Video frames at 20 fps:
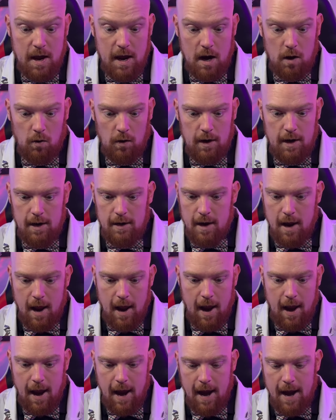period.
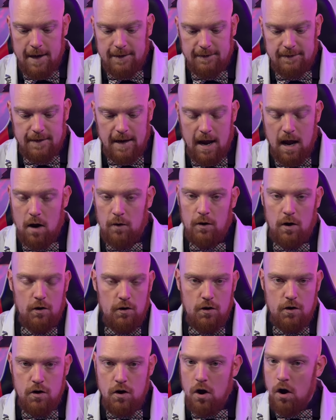Hands down,
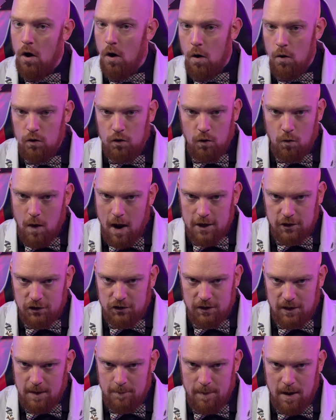no
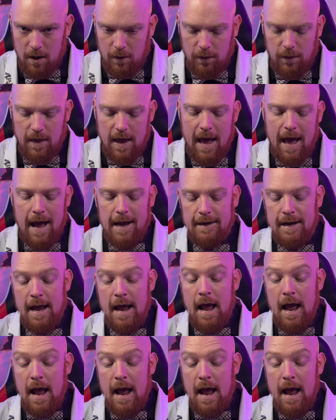question about that,